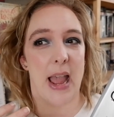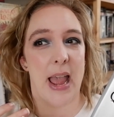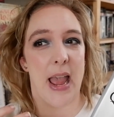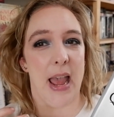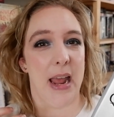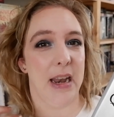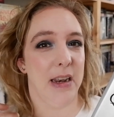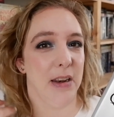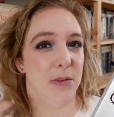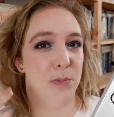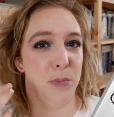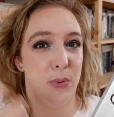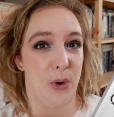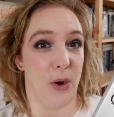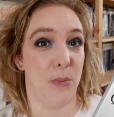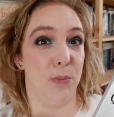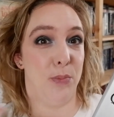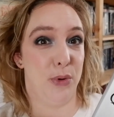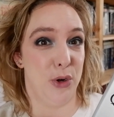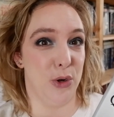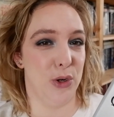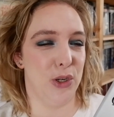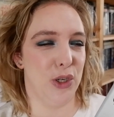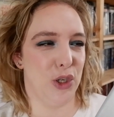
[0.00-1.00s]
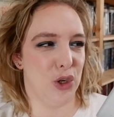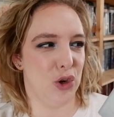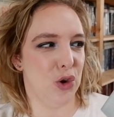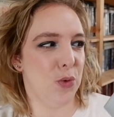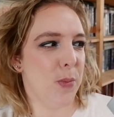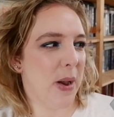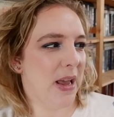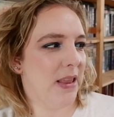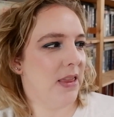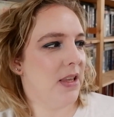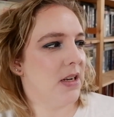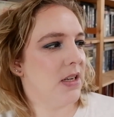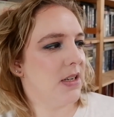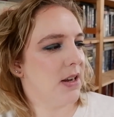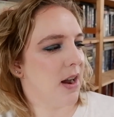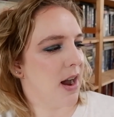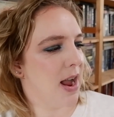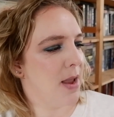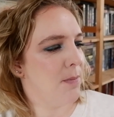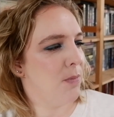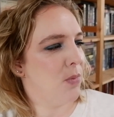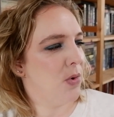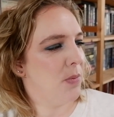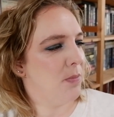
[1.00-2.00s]
and BookTube at the
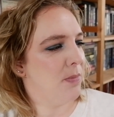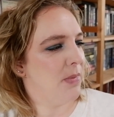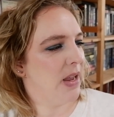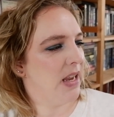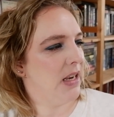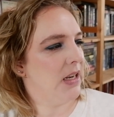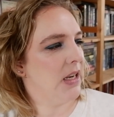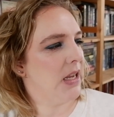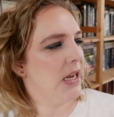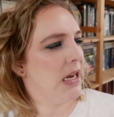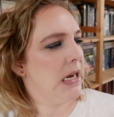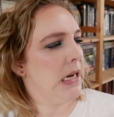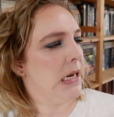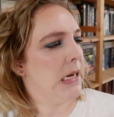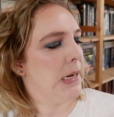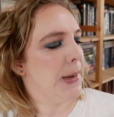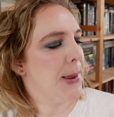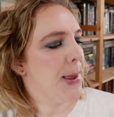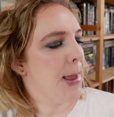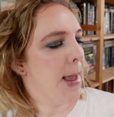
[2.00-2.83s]
time mainly.